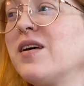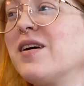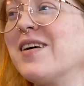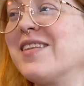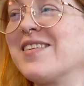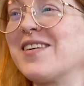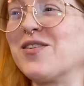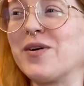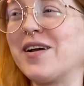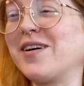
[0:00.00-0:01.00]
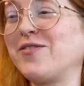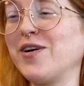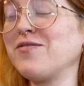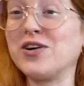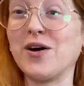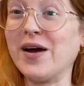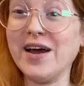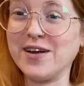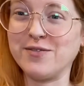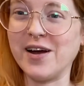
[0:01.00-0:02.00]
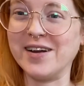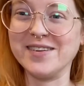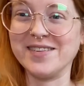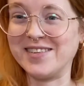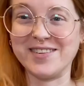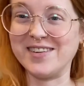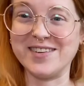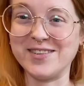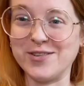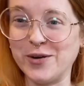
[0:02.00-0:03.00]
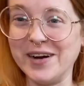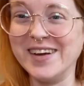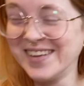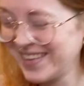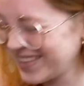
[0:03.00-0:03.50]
this sounds weird, forever ago, I had a friend, that's just the end of the story.